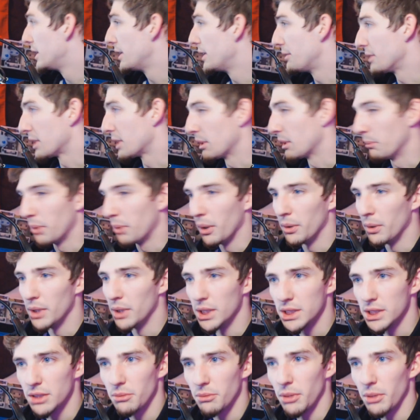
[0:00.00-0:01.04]
different
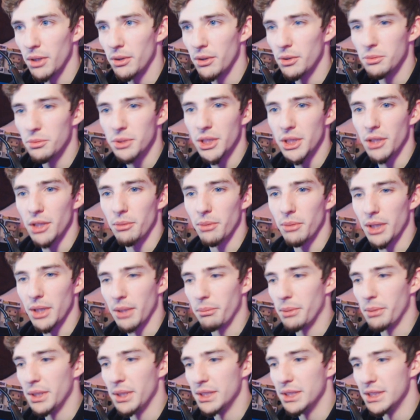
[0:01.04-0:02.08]
components of my room, you know, my
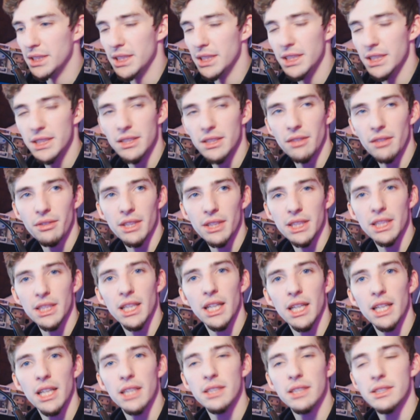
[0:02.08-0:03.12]
PC, stuff like
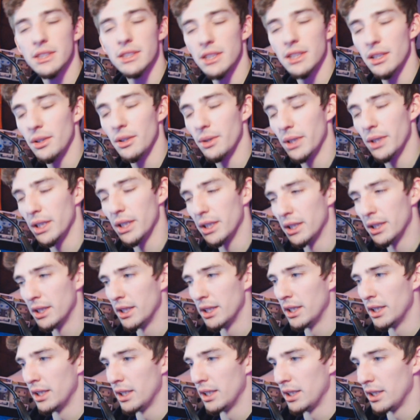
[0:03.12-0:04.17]
that. So, uh,
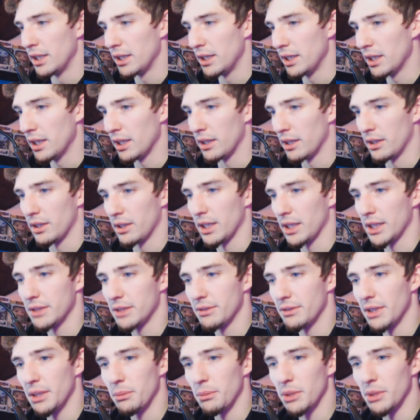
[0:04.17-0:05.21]
yeah, thanks
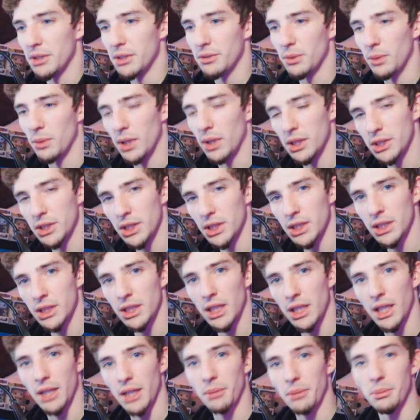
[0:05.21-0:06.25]
very much for watching.
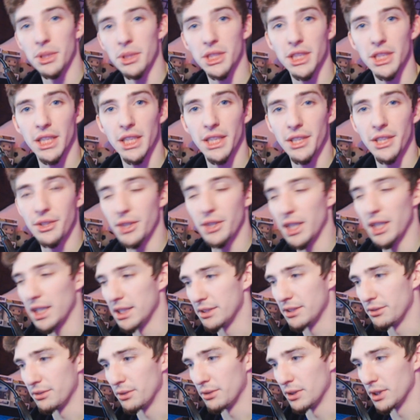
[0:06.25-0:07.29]
I appreciate you
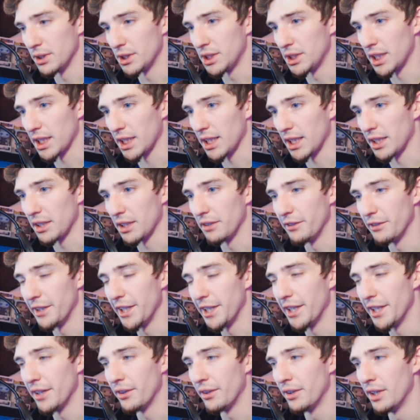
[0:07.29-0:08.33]
guys for checking out the
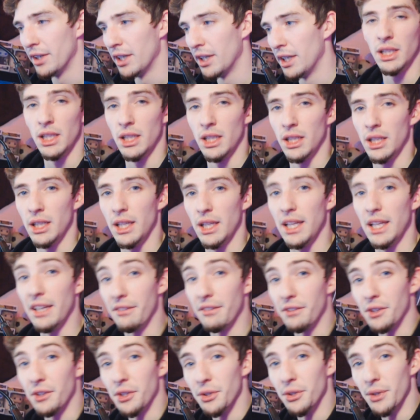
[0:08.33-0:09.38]
video.
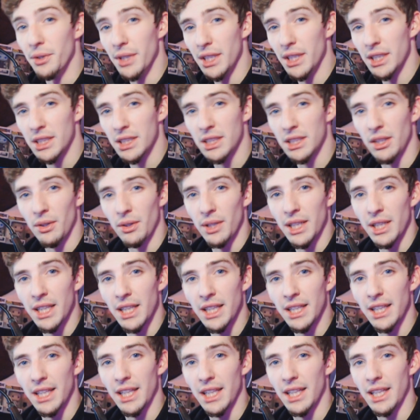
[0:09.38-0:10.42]
If you're new here, go
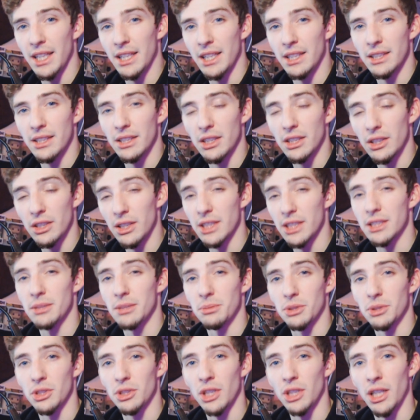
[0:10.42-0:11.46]
ahead and click
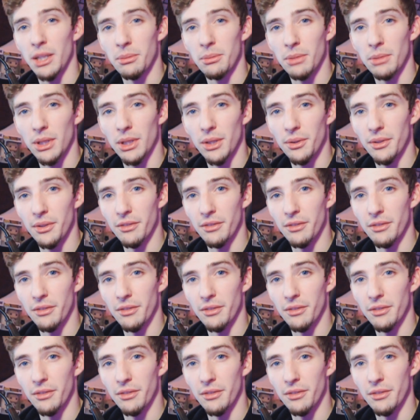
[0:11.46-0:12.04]
subscribe below